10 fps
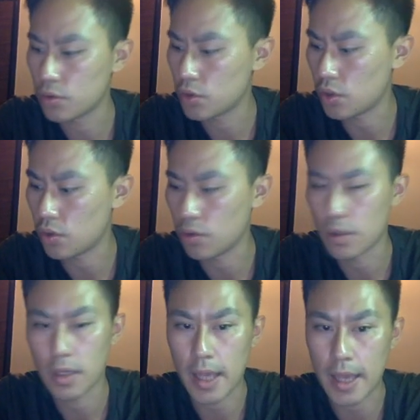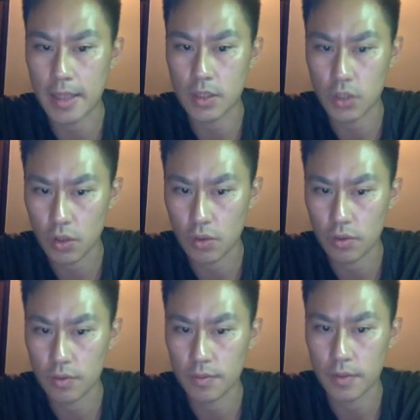2, and 2,
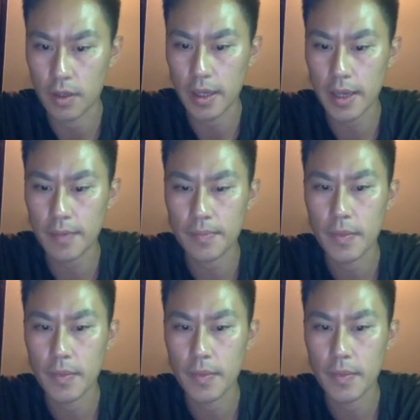okay?